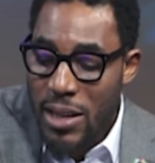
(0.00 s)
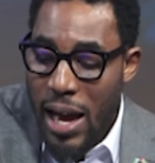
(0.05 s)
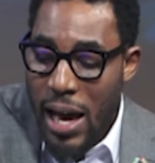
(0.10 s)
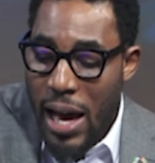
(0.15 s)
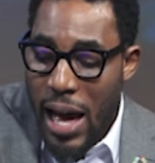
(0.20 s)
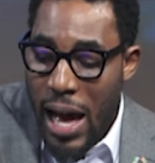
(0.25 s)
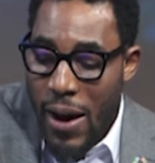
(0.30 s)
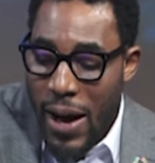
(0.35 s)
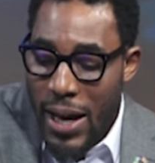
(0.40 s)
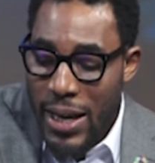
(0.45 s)

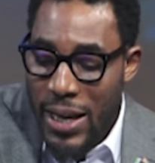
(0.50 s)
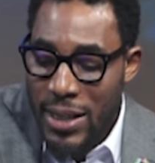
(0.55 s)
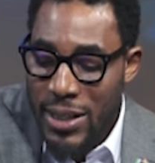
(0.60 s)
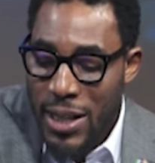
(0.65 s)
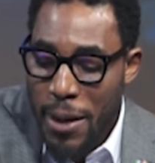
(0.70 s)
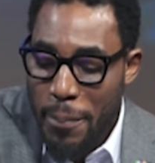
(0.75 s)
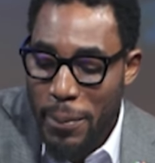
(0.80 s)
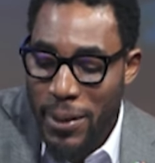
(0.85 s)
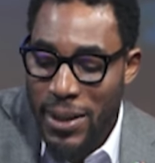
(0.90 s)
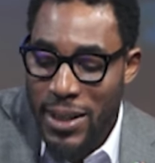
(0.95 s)
our
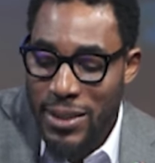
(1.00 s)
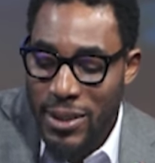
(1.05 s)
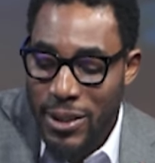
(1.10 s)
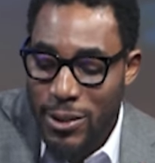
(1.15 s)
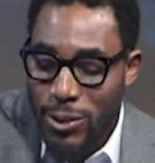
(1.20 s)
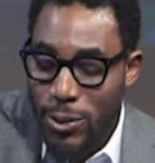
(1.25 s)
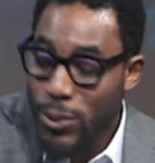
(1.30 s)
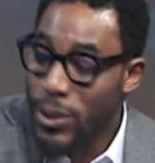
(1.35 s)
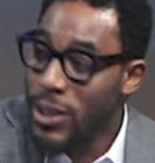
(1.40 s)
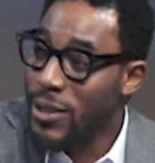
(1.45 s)
inability
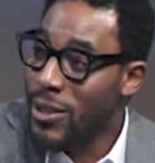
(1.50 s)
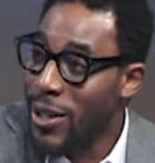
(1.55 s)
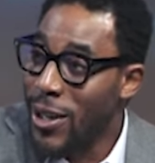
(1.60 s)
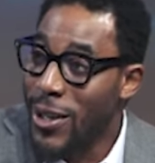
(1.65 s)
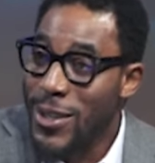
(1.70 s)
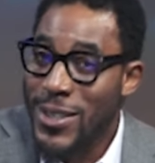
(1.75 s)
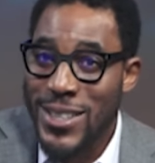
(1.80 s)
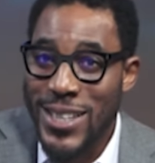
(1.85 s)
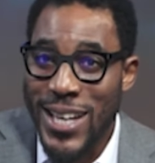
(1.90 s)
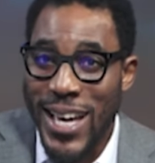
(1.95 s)
to
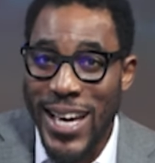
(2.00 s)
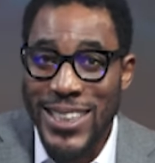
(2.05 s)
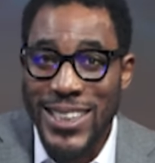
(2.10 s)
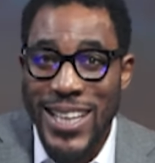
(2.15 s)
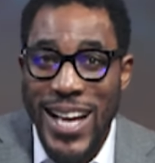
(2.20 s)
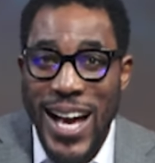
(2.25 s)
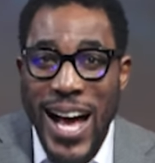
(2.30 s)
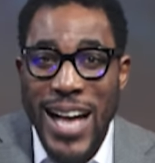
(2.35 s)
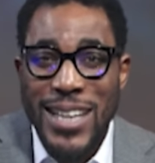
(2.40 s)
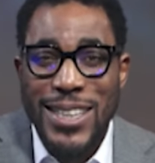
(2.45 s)
discuss sex
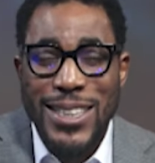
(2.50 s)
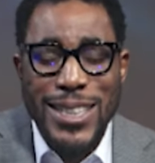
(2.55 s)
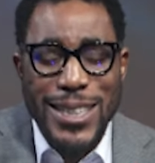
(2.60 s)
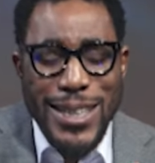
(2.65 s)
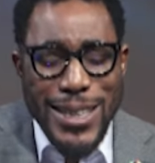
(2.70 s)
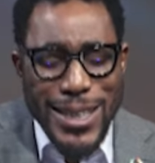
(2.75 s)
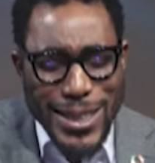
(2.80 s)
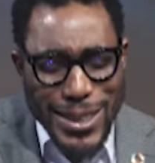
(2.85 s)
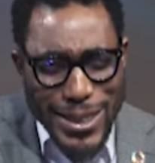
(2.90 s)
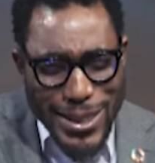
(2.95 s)
has
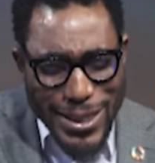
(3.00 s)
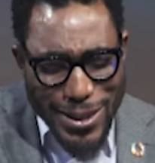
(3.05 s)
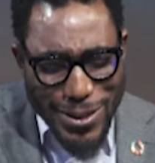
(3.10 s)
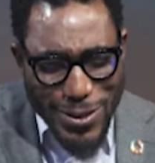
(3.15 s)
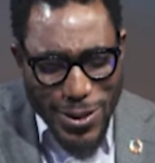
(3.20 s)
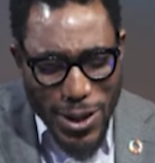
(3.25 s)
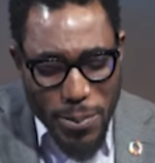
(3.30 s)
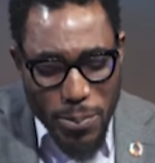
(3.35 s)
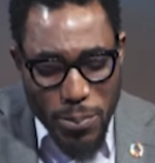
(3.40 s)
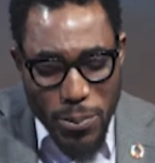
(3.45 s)

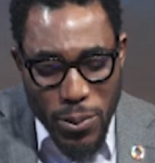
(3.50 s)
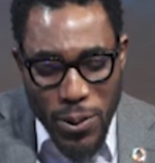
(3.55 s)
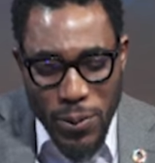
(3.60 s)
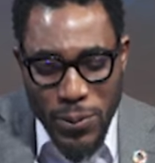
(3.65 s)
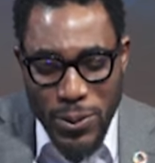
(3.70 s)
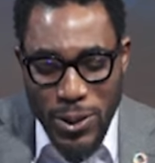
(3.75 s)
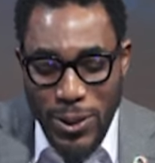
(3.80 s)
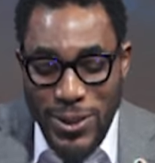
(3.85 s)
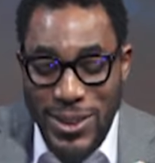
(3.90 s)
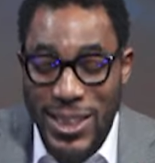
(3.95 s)

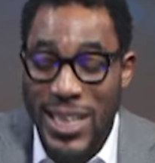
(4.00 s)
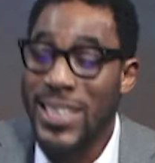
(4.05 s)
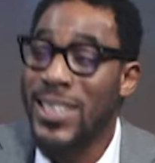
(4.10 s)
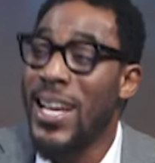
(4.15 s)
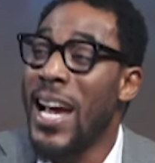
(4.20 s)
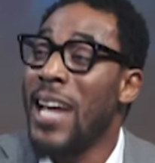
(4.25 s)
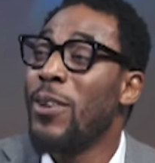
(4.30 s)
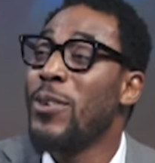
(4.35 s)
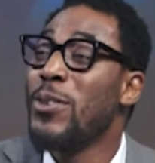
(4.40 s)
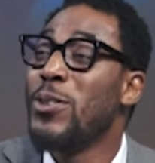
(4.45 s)
removed or
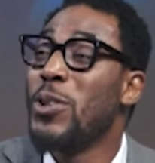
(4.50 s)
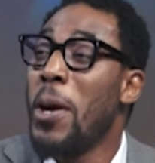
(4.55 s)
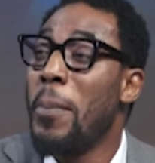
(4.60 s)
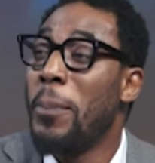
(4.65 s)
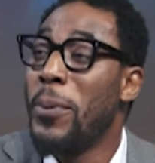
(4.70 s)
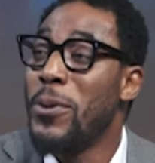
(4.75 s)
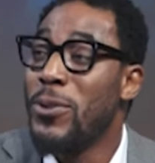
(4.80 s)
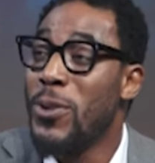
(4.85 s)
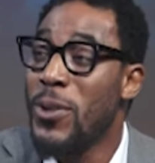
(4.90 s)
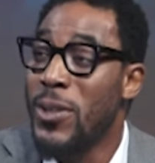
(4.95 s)
denied us the
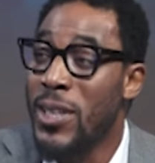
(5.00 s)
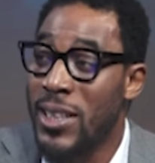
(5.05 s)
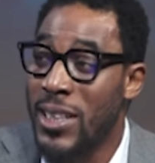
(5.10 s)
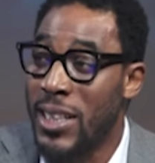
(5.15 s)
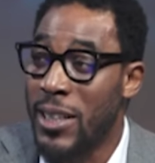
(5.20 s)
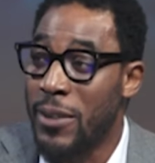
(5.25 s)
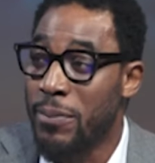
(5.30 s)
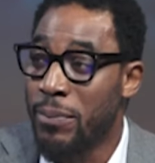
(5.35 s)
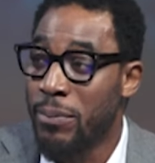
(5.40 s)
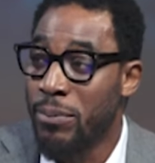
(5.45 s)

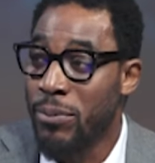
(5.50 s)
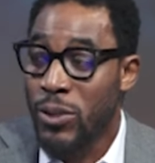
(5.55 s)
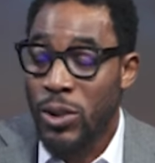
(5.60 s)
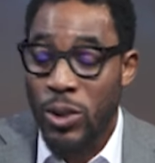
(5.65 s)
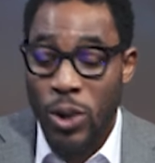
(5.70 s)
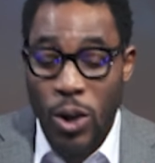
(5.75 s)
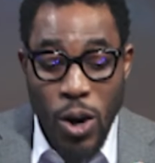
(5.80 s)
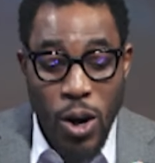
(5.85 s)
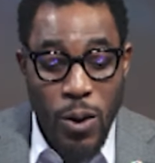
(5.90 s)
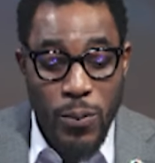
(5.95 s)
opportunity
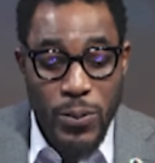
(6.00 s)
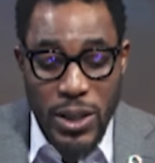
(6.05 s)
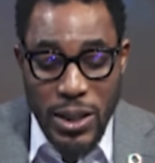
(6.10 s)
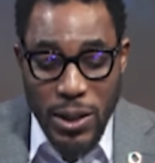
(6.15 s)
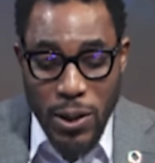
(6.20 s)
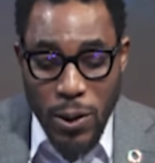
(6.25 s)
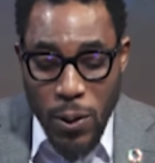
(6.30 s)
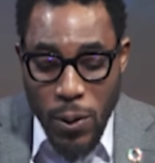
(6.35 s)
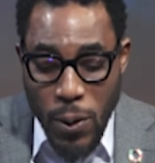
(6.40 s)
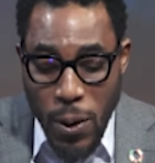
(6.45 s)
of the
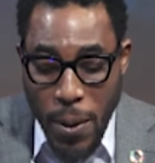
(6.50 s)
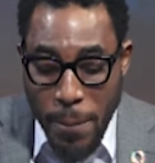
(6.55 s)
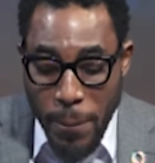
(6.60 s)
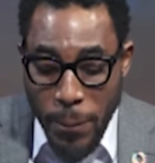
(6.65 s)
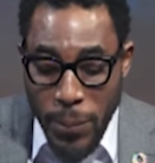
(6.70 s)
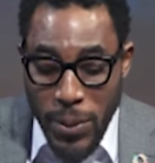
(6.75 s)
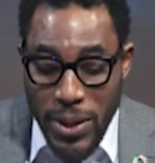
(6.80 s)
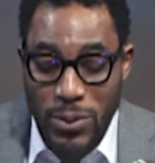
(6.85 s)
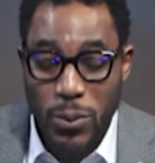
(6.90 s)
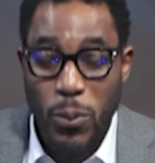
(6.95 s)

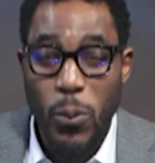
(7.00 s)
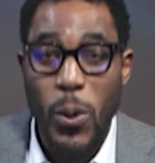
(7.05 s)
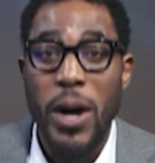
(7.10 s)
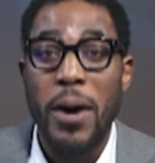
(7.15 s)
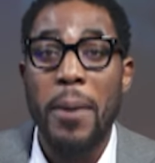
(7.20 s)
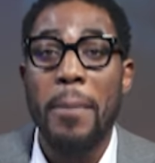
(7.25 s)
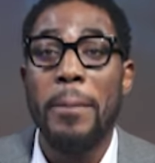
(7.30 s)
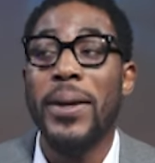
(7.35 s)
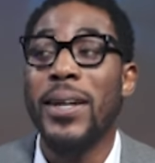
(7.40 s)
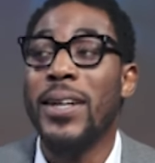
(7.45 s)
complete
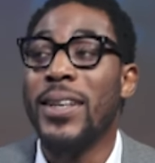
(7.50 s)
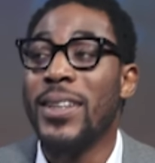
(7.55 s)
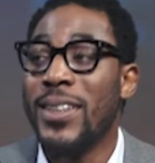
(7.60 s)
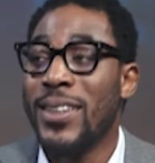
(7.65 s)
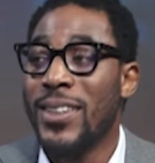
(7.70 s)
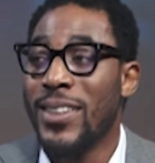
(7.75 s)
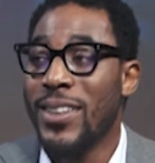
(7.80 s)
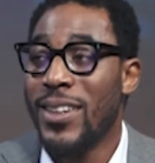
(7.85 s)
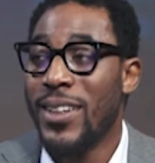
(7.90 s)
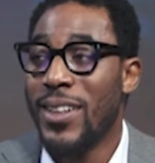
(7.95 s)
well-being
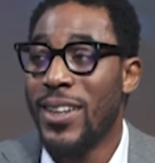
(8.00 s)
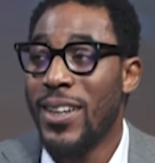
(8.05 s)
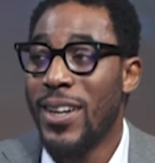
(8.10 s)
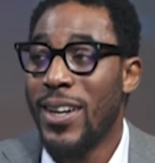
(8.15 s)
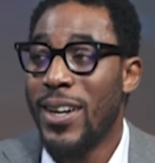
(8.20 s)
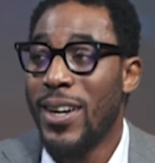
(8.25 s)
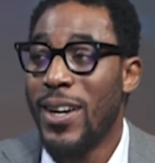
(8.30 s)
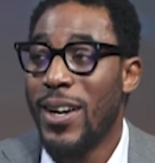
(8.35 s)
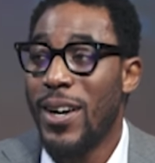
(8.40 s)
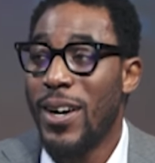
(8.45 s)

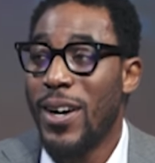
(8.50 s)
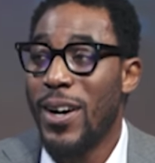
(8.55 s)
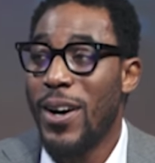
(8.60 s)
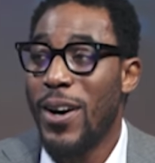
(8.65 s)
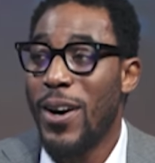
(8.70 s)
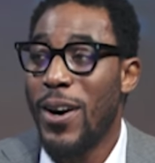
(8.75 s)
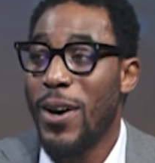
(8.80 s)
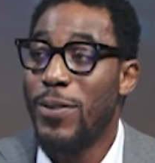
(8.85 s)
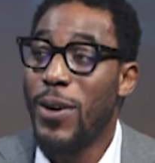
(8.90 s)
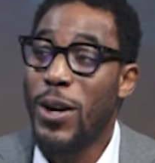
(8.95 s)

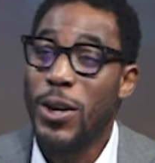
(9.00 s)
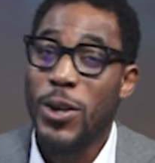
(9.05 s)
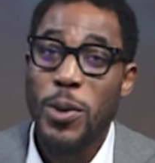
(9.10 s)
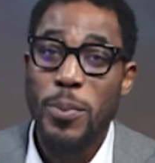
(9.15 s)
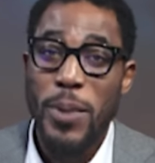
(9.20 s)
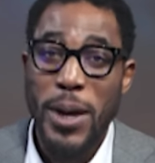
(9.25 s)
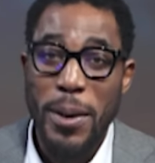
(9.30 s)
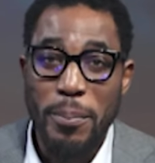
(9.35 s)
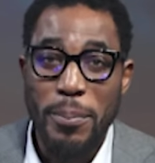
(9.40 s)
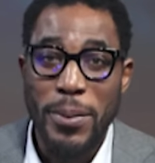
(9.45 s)
of a
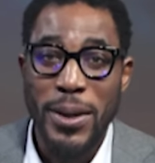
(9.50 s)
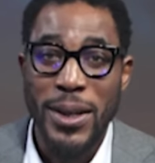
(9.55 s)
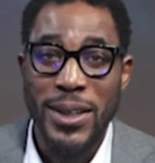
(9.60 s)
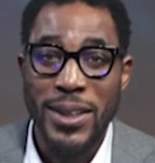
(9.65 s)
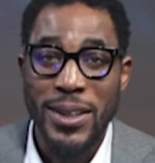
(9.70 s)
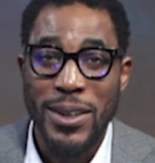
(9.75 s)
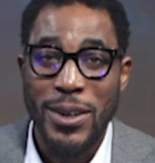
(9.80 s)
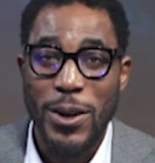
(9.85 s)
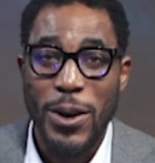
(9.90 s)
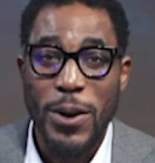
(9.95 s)
human
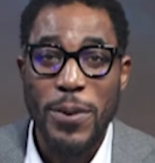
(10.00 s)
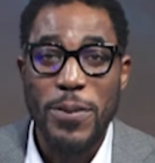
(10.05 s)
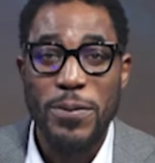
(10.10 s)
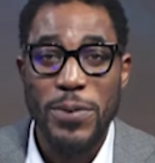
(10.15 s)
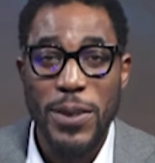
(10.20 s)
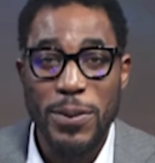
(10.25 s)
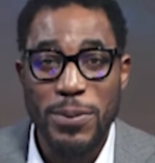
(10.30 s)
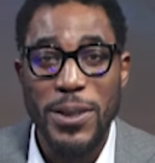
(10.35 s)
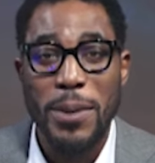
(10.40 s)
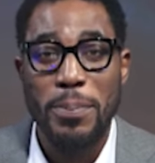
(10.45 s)
being, or
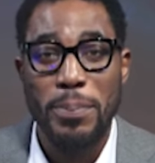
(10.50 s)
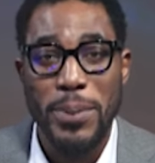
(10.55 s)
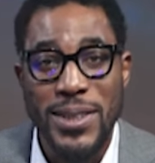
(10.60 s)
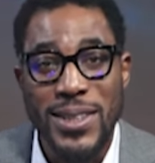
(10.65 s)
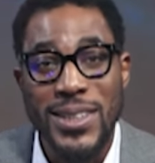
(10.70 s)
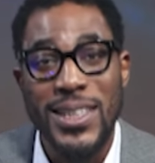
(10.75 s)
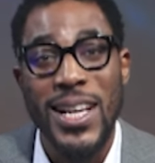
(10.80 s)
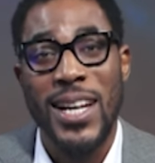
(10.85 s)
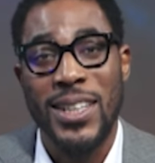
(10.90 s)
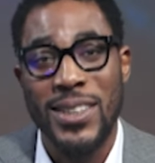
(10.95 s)

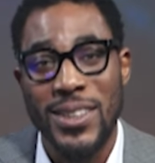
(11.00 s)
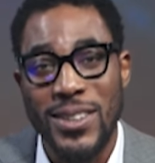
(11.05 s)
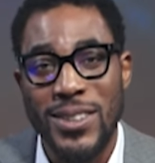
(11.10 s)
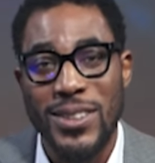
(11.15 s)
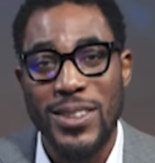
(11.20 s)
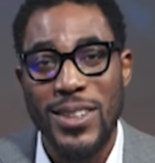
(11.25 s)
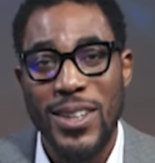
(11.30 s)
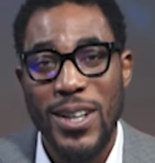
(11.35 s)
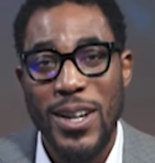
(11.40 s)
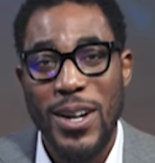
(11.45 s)
50%
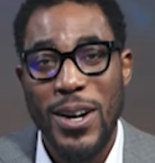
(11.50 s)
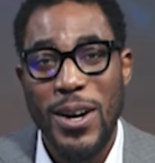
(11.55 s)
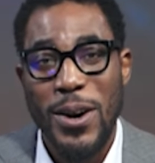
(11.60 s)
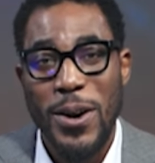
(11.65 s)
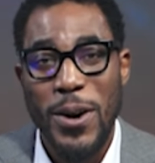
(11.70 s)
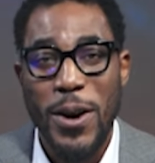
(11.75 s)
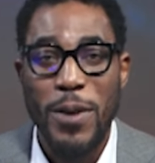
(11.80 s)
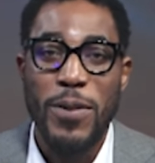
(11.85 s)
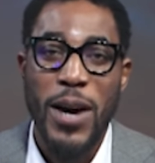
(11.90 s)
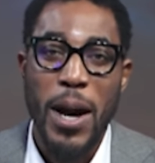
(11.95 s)

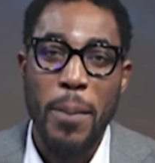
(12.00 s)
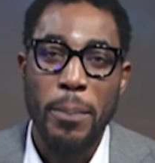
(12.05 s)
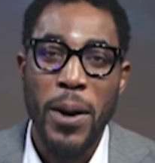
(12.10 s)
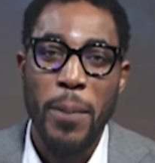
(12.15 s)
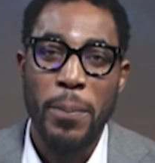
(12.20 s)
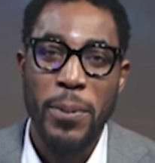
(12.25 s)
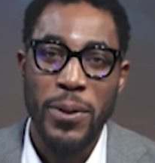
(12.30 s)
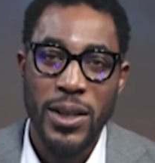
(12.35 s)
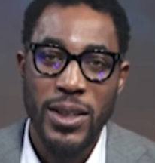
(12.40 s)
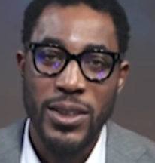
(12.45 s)
of our
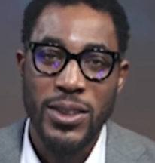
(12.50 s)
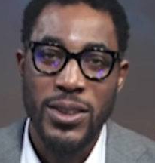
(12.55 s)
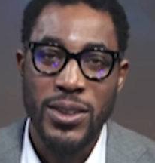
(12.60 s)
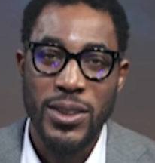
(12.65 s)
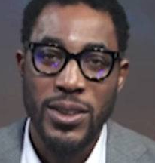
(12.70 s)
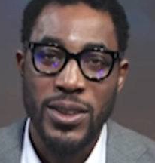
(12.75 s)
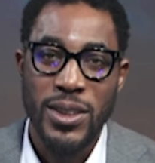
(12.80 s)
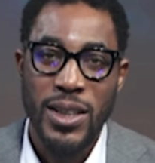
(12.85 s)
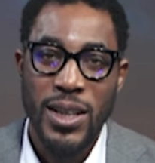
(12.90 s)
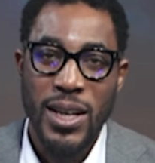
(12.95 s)

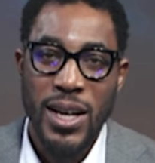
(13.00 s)
population.